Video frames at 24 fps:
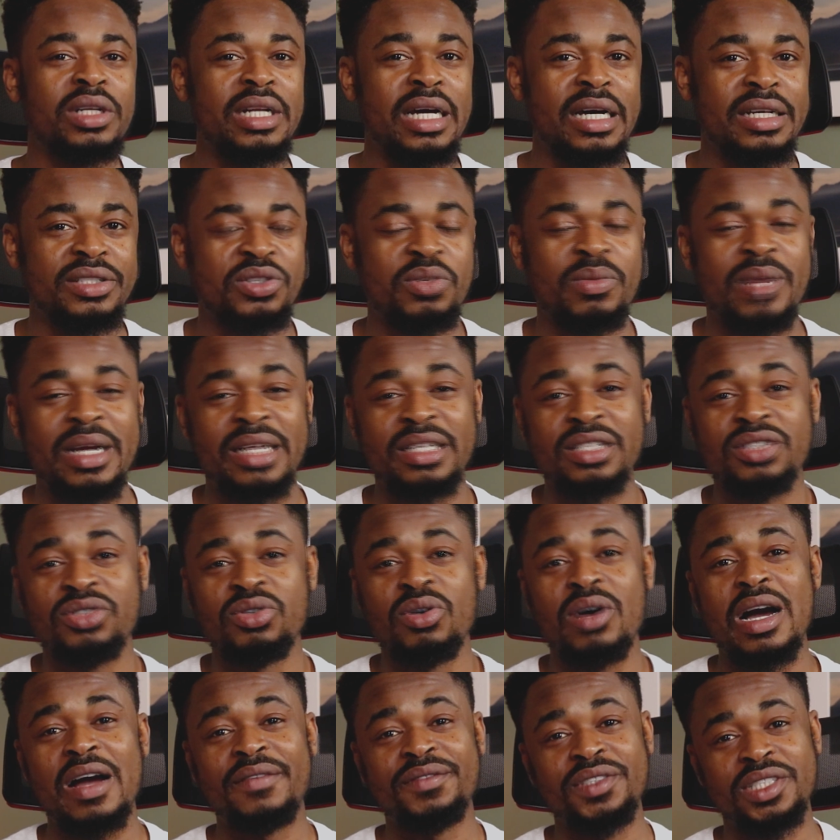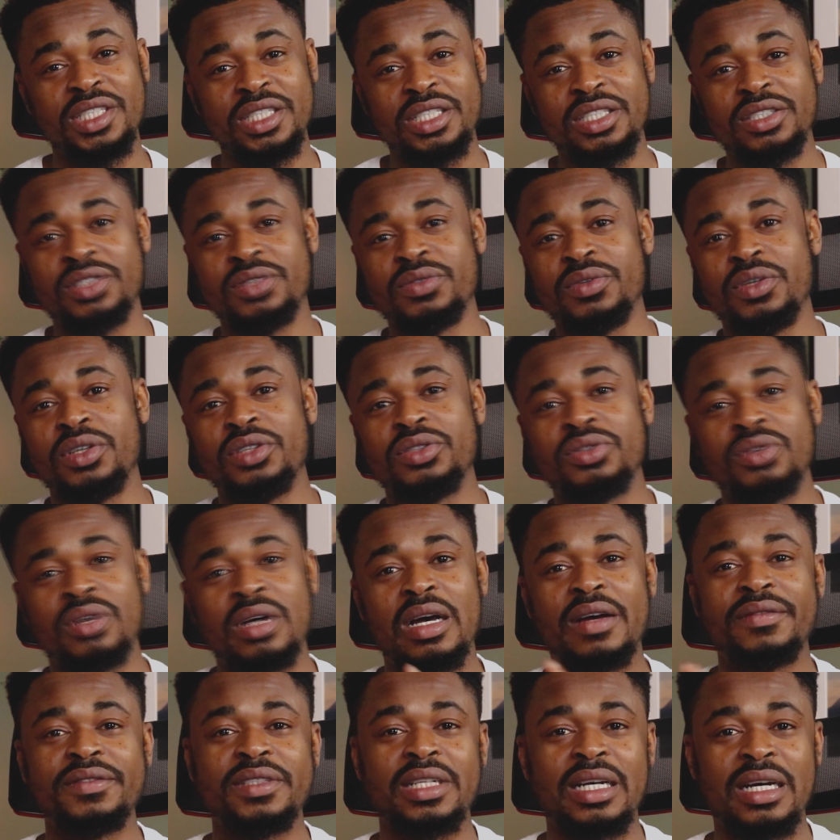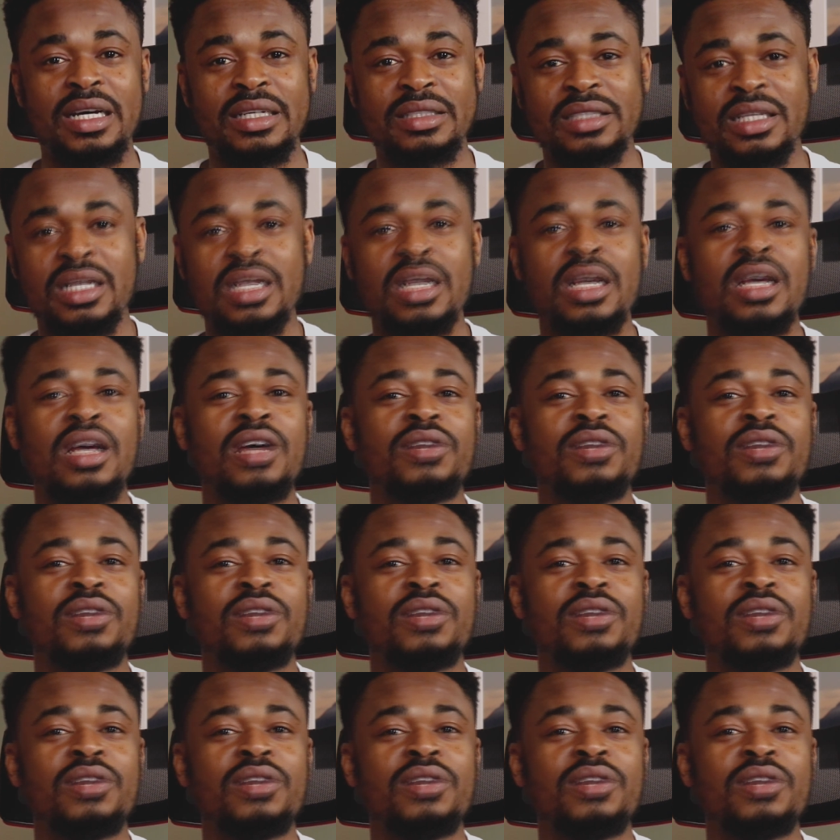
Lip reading: others. You might need to have this for you to have that.